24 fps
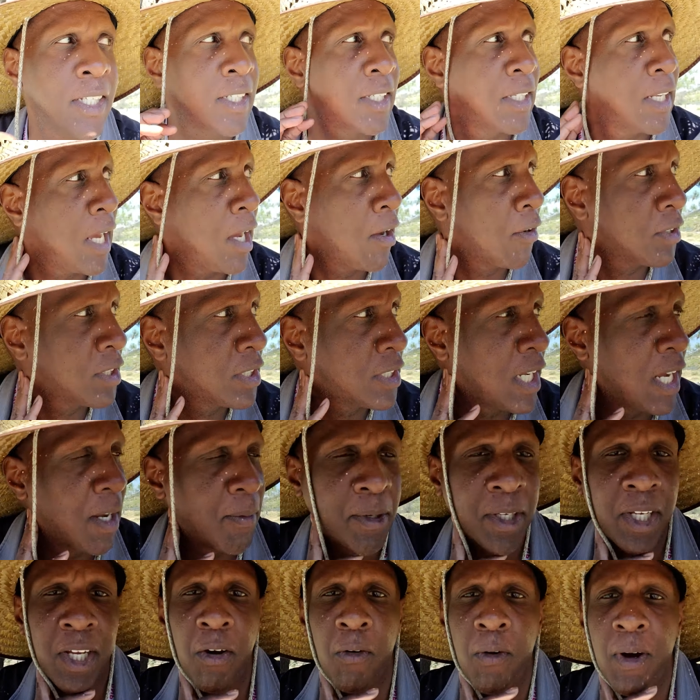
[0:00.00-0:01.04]
now it's time
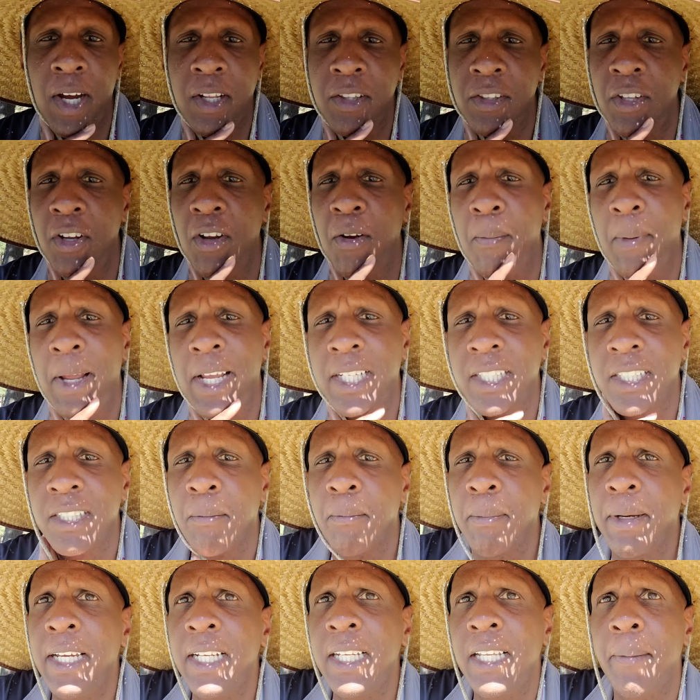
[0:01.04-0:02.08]
to go out there and make
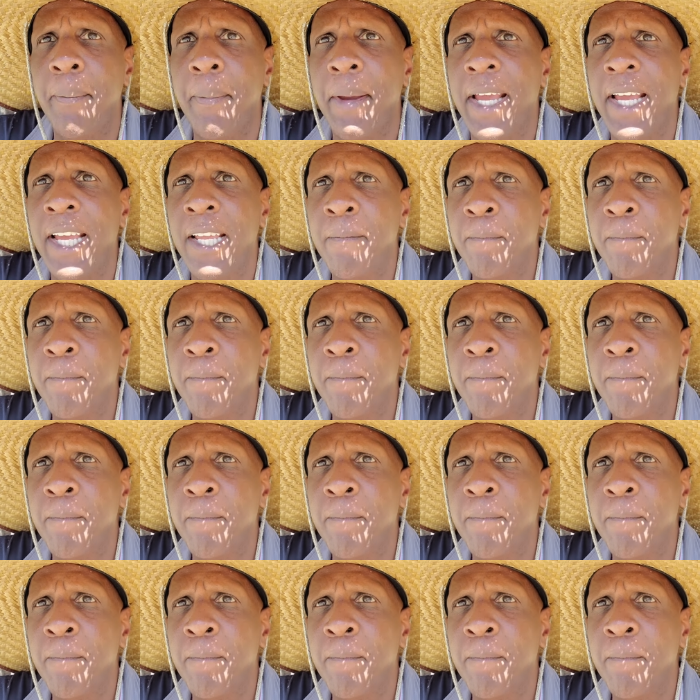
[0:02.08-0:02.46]
some money, man.